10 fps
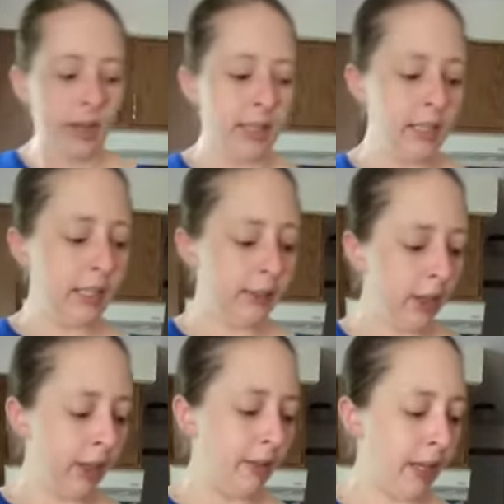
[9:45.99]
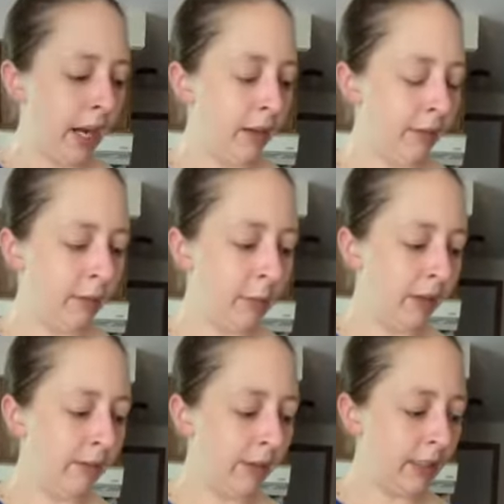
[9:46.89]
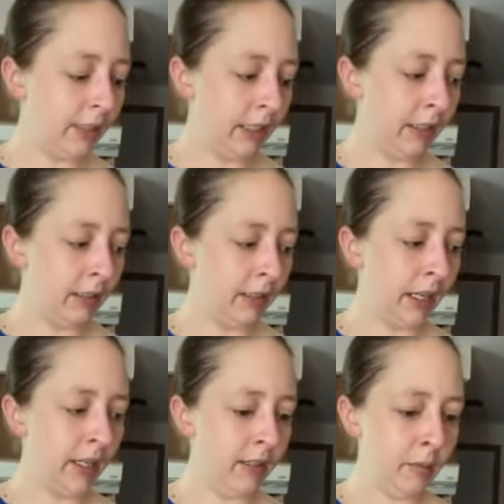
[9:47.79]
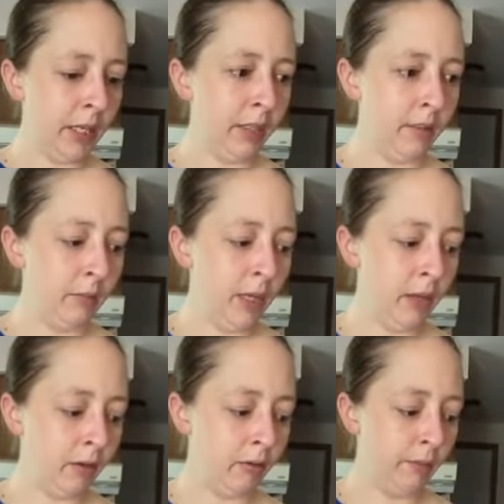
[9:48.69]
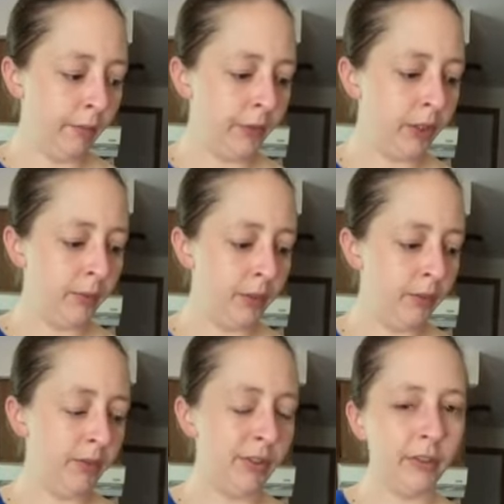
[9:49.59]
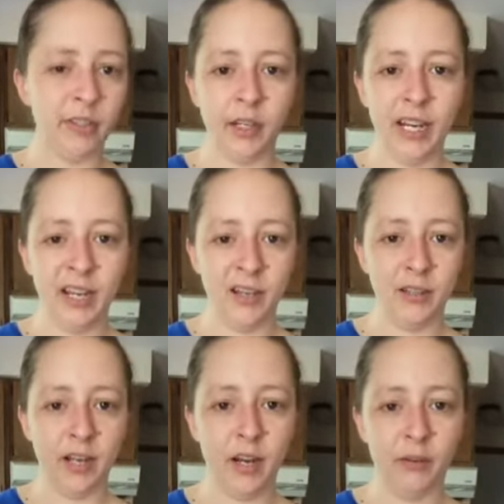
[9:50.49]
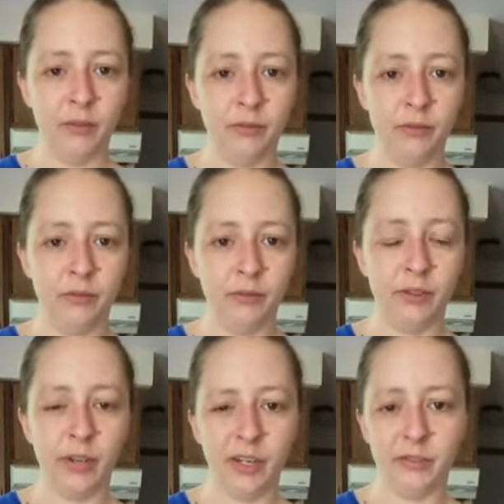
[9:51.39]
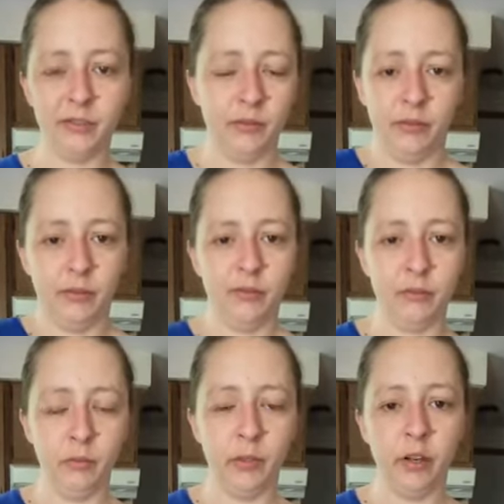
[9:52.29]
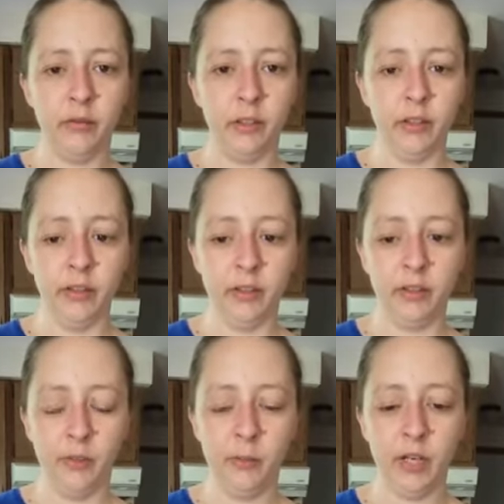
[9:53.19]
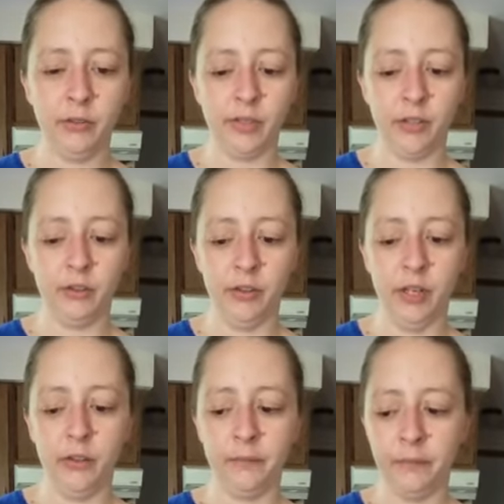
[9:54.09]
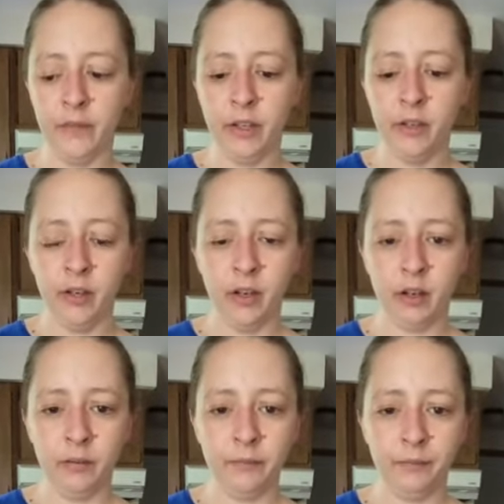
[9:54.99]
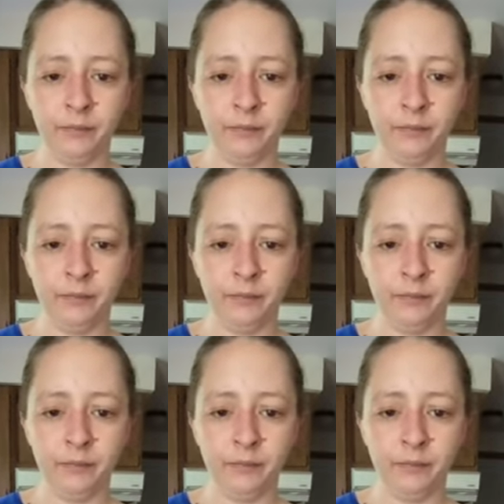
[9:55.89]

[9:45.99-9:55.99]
think that's all I've got for my fixings. I didn't buy a tomato. Because we do salsa and taco sauce, so we're covered in the tomato section there. Um,